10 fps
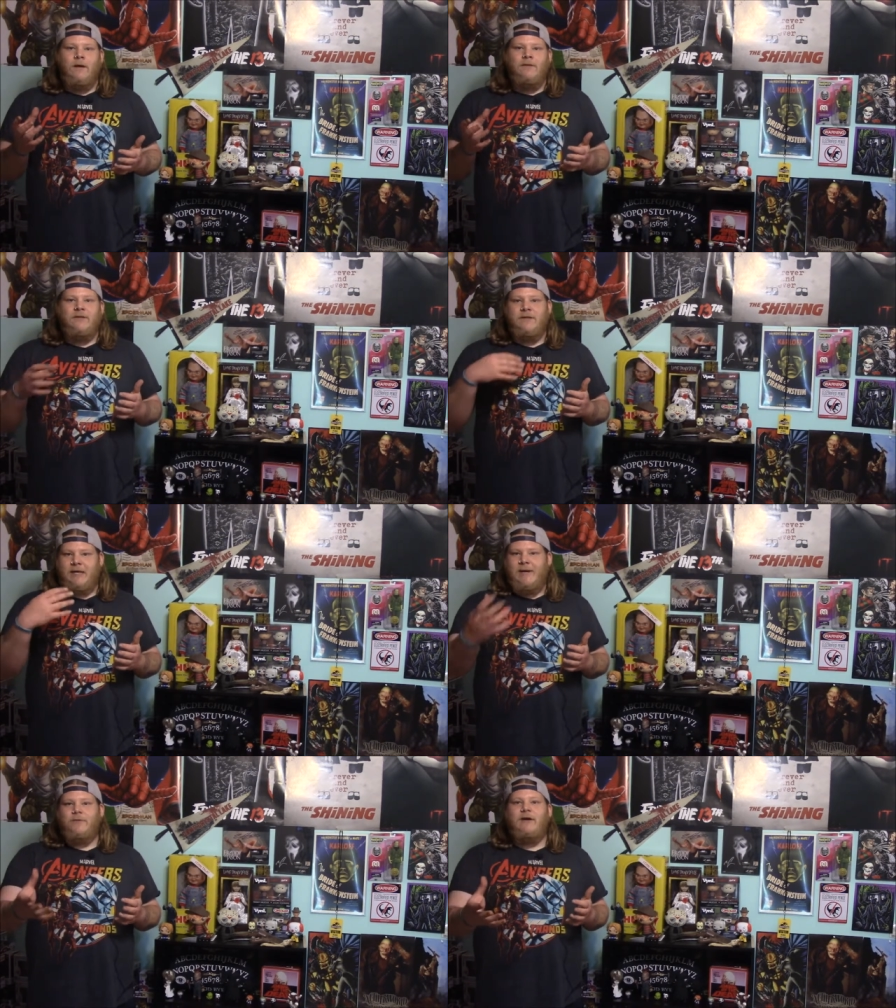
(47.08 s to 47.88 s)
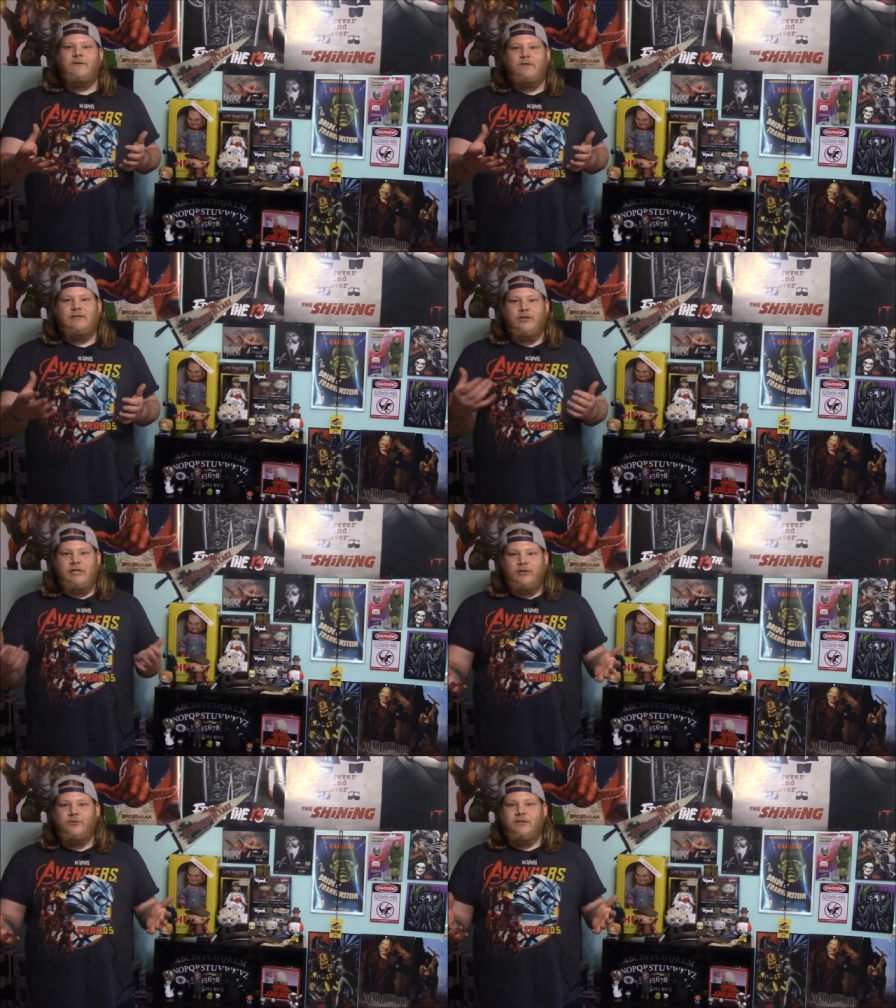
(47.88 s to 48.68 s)
than the camera microphone I was
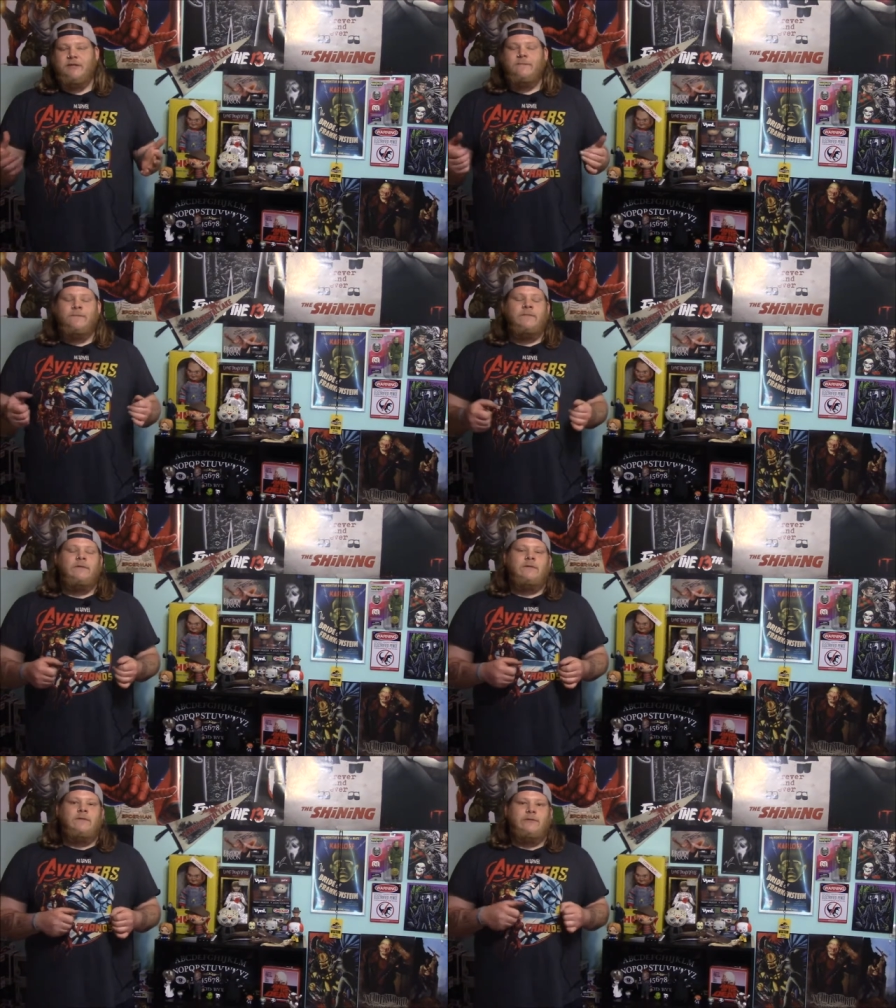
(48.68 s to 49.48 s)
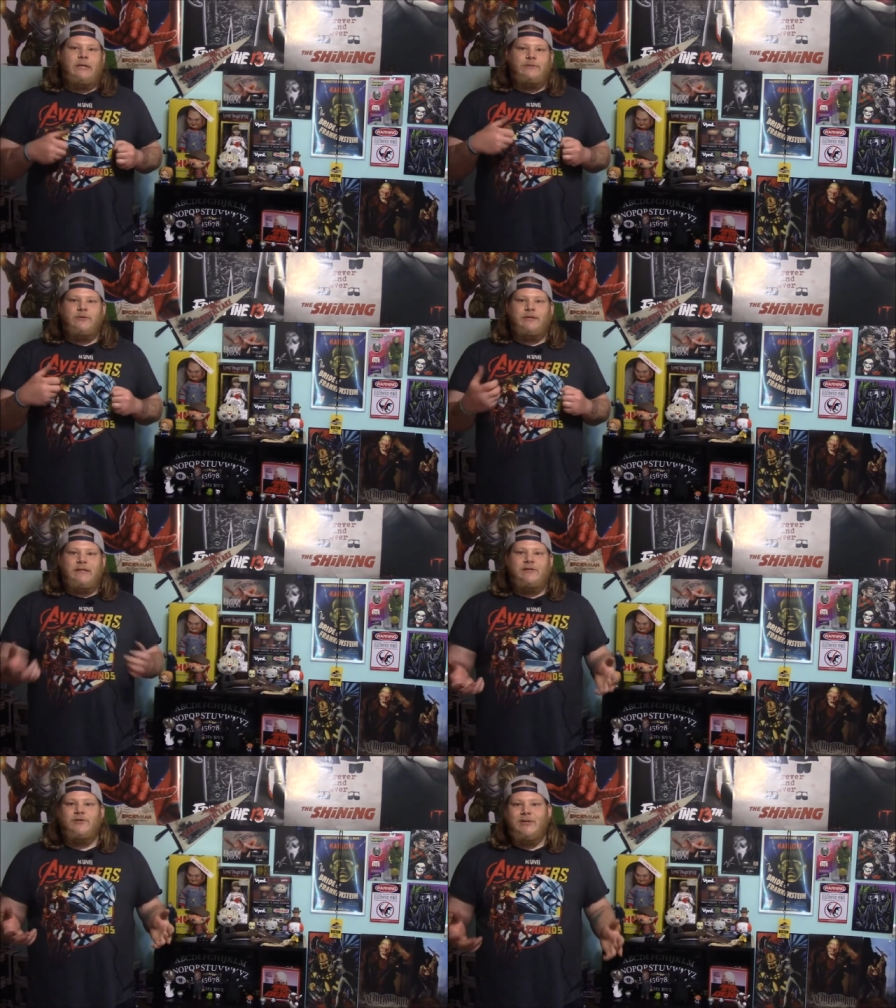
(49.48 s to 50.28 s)
already using. So I'm doing
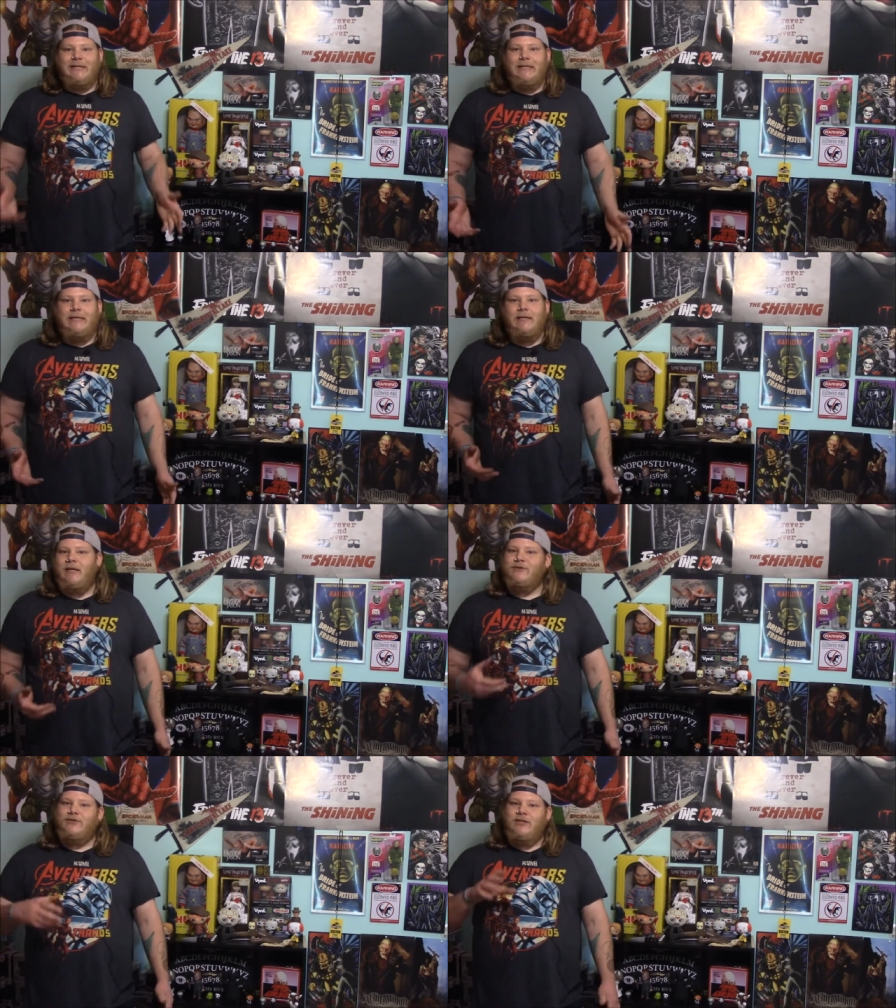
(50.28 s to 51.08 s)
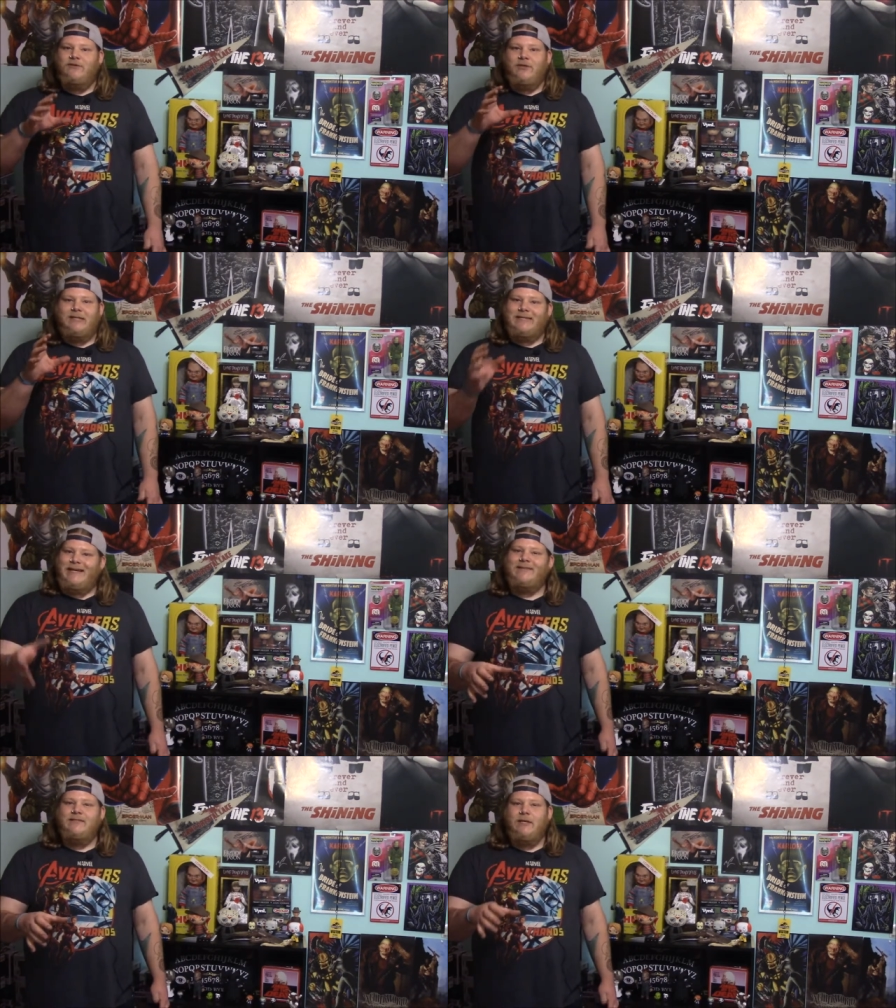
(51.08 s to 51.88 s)
the intro again, and I was just giving you guys a
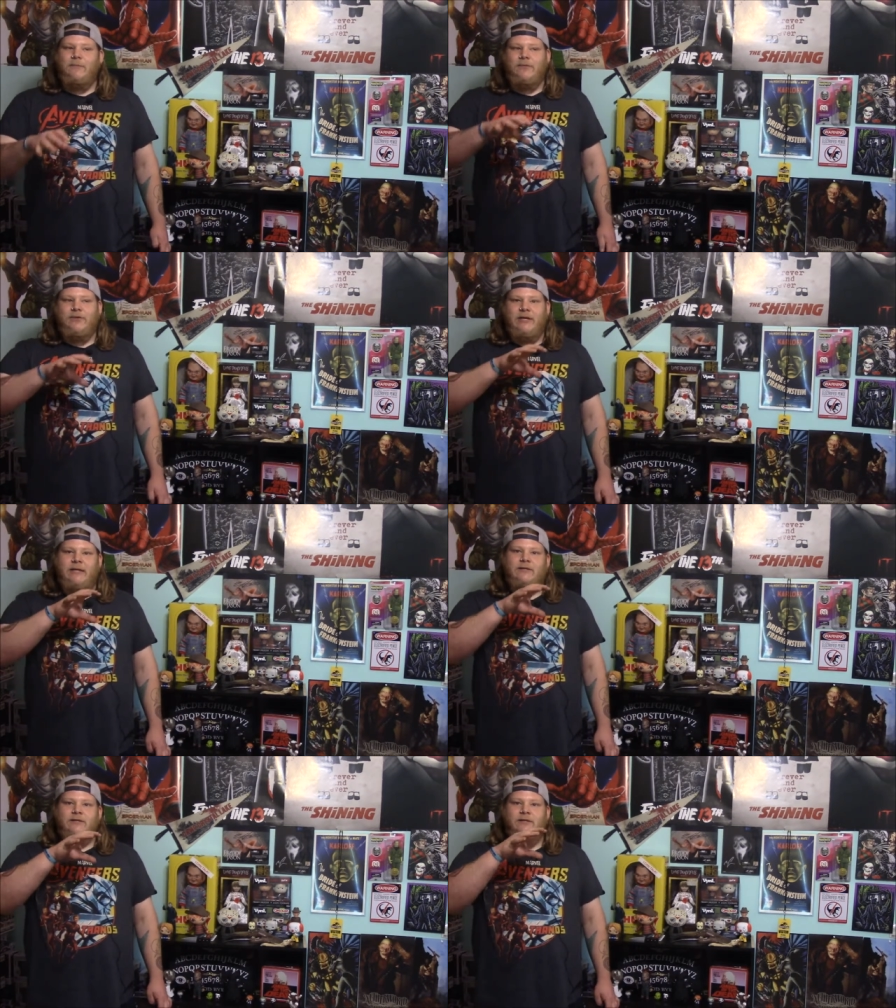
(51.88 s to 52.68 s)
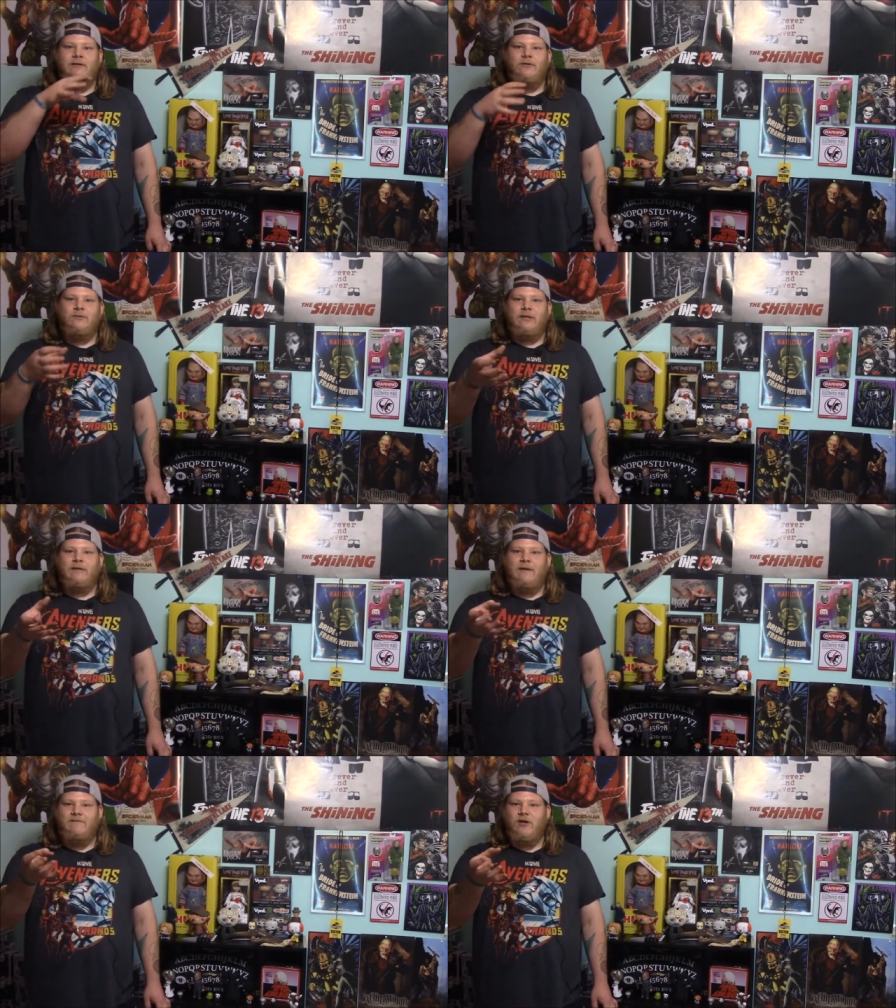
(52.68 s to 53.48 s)
heads up that
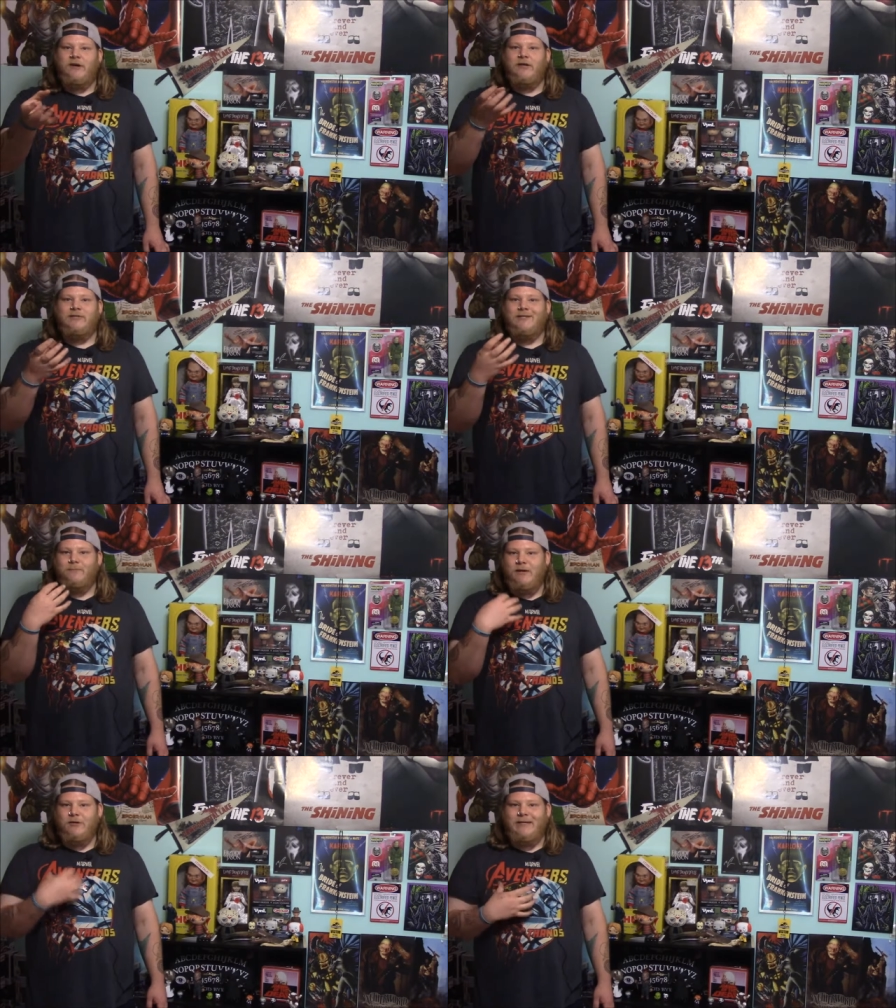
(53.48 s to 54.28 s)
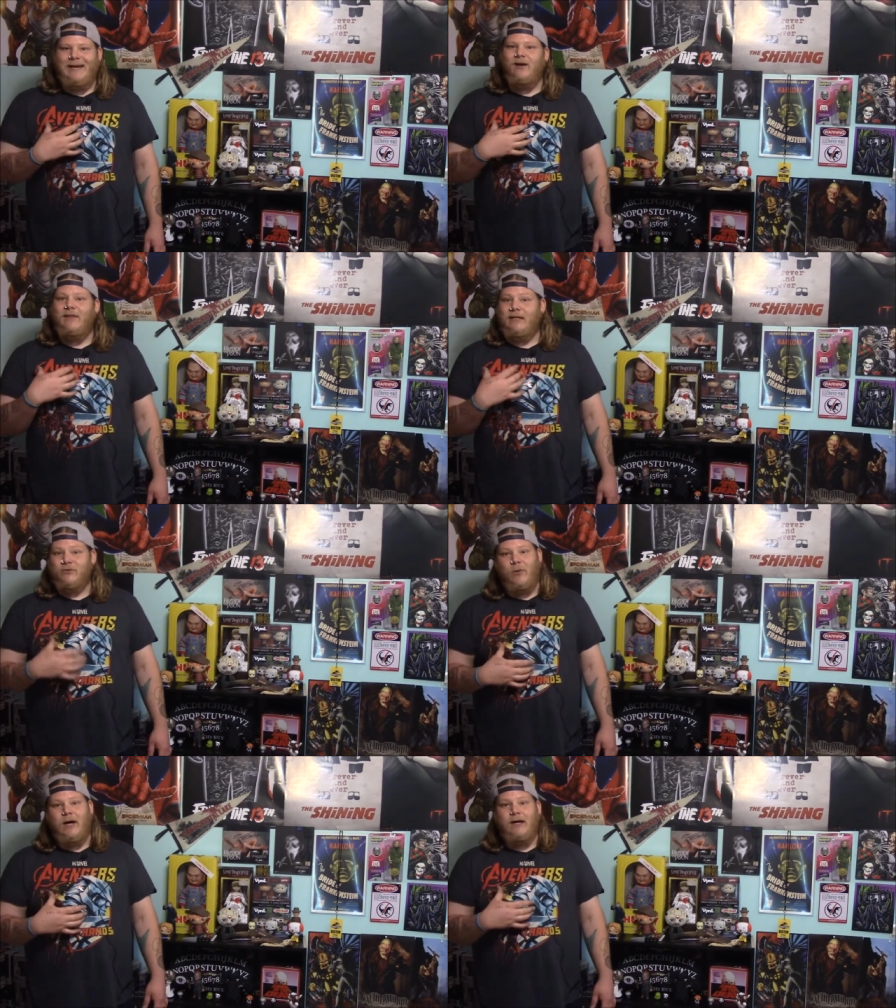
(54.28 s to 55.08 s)
if the audio sounds better now, that is
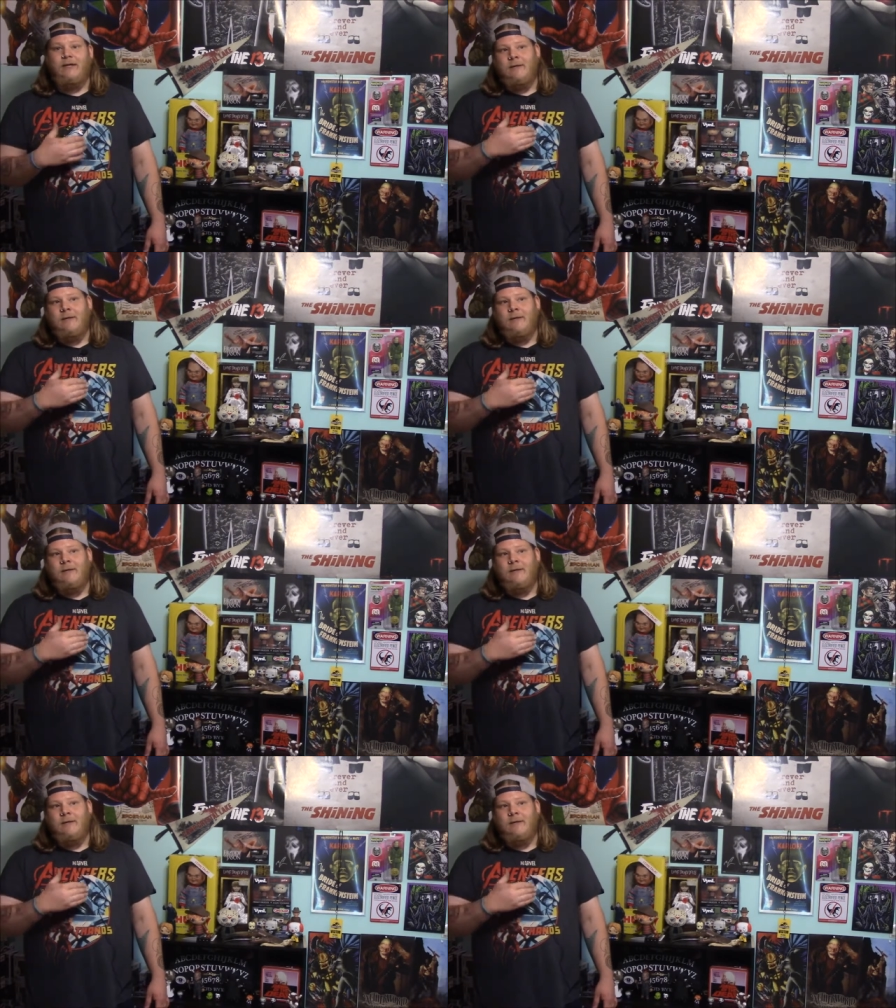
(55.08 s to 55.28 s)
why.